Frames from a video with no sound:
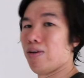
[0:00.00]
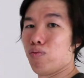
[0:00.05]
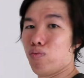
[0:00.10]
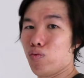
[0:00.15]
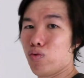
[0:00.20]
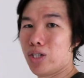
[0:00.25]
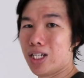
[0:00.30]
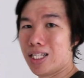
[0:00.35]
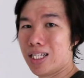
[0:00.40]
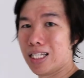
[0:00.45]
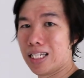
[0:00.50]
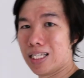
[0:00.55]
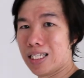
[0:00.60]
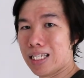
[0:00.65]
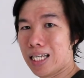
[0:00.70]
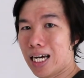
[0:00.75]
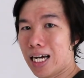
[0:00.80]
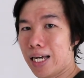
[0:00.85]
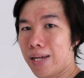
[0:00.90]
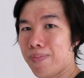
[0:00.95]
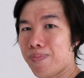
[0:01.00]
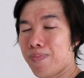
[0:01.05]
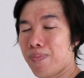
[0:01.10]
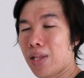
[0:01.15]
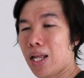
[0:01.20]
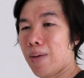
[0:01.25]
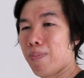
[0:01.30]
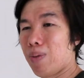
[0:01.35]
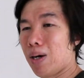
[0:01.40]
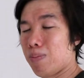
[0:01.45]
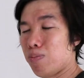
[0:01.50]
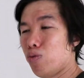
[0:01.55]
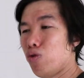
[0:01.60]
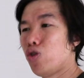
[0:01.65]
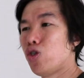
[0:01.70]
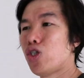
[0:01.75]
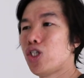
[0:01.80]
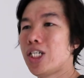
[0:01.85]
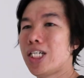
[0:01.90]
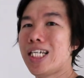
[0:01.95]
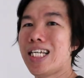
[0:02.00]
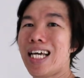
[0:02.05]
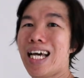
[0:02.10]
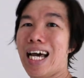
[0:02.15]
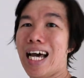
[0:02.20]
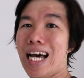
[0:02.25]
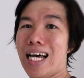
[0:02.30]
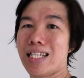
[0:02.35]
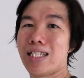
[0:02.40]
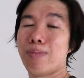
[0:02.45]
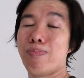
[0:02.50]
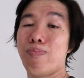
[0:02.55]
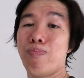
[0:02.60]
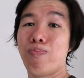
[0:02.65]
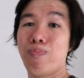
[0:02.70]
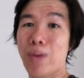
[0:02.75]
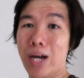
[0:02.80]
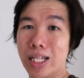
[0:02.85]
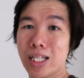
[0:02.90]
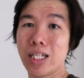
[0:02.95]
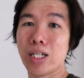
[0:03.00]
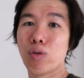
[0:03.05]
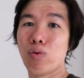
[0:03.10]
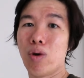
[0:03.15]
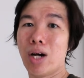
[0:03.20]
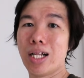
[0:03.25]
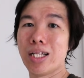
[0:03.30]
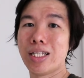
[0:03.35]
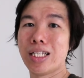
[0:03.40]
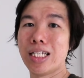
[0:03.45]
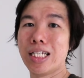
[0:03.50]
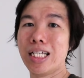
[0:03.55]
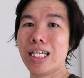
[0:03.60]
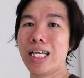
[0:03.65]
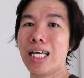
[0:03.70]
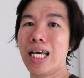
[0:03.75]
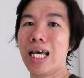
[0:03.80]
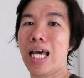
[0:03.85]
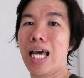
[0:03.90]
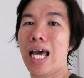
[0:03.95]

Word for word: the wooden design, but Muji has better quality